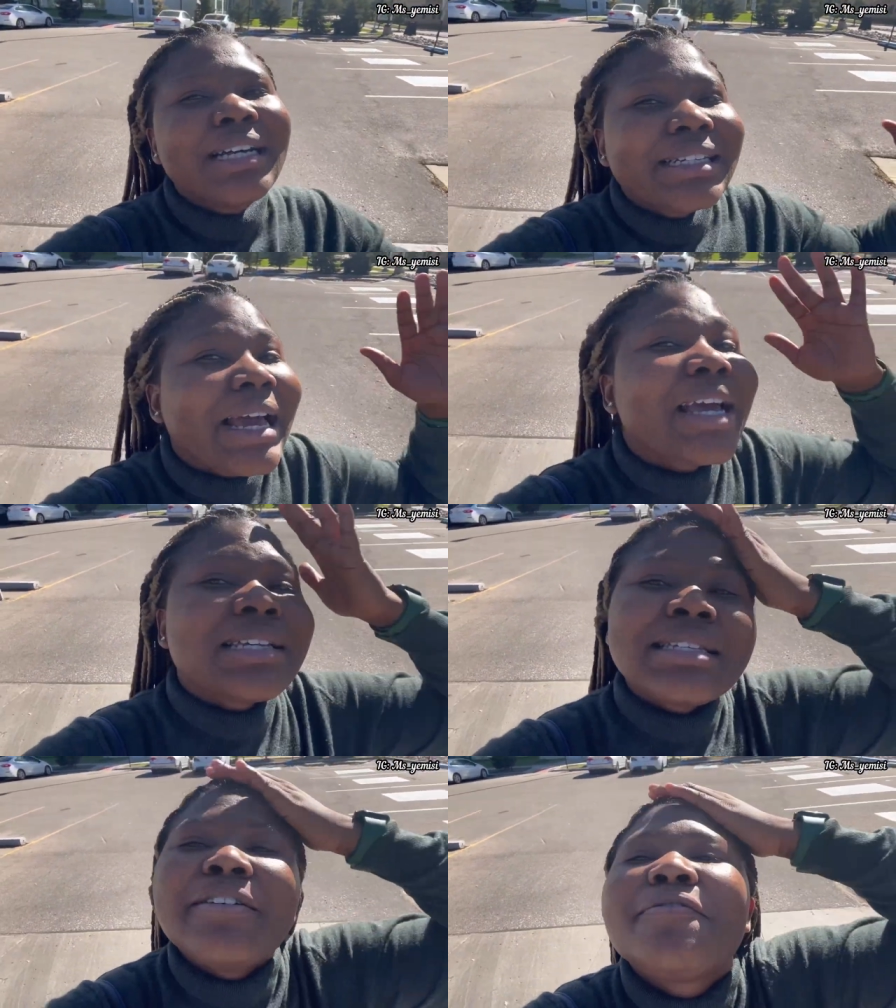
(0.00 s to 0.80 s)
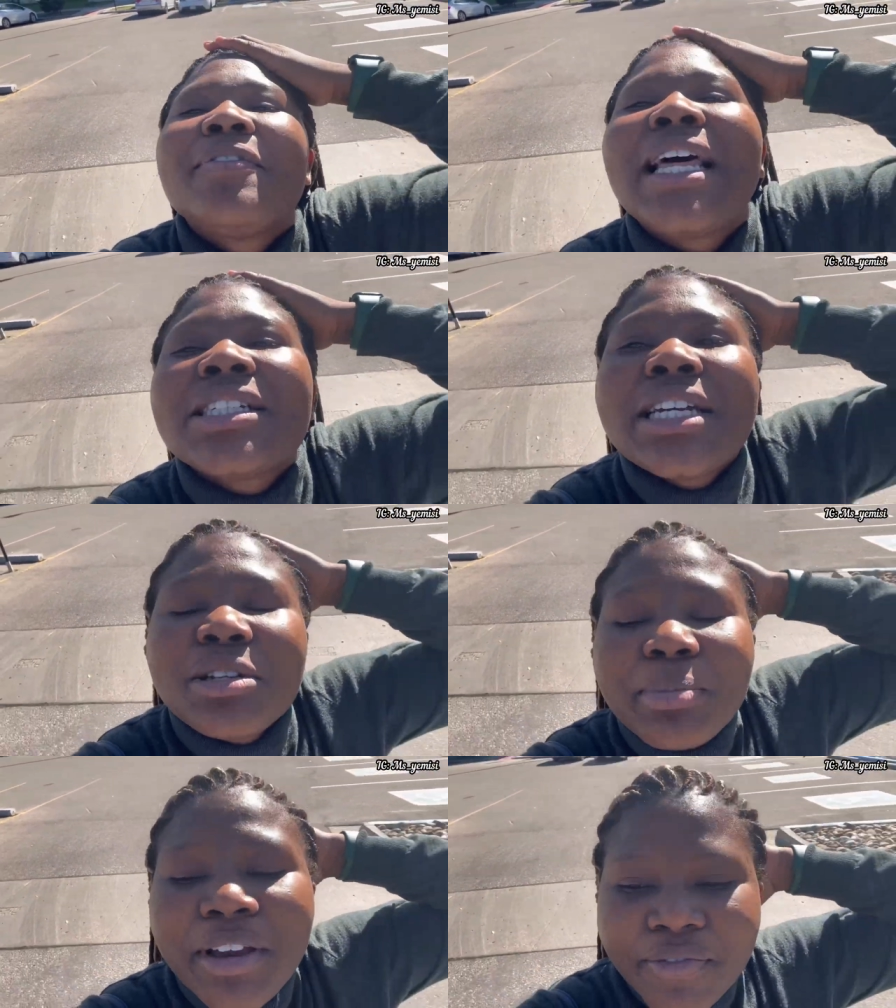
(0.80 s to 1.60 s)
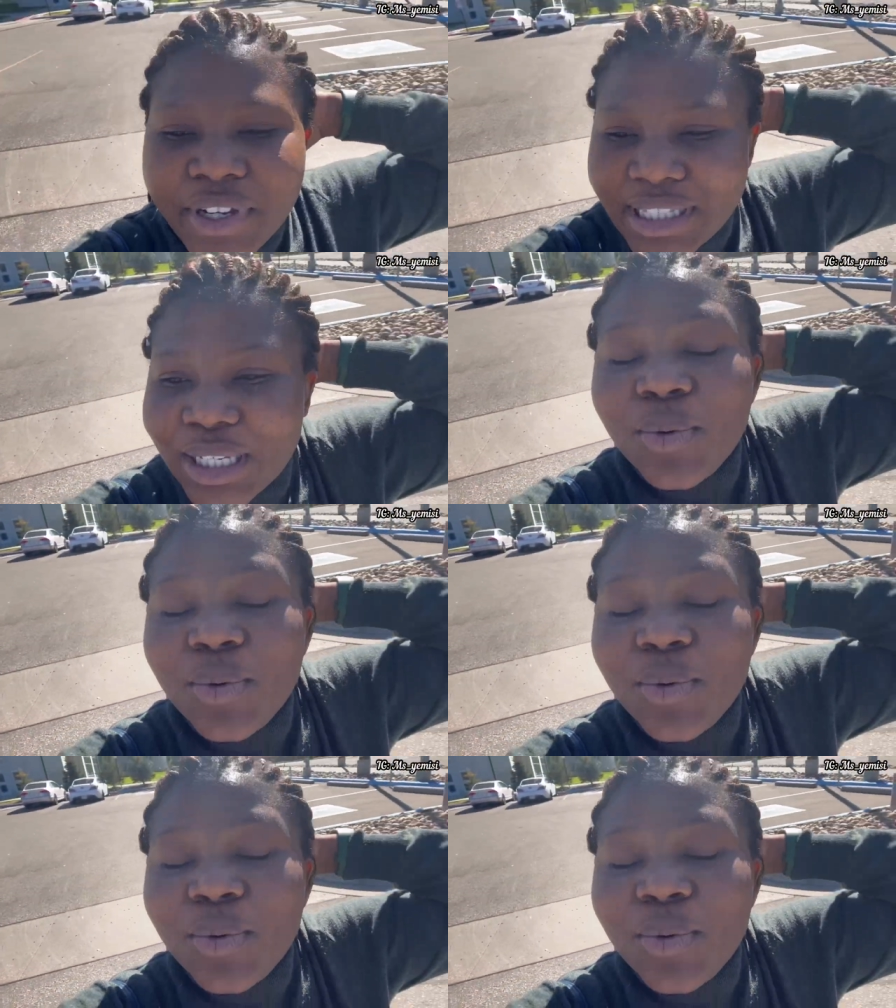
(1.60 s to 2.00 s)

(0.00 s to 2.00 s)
that you are seeing flashing in my face the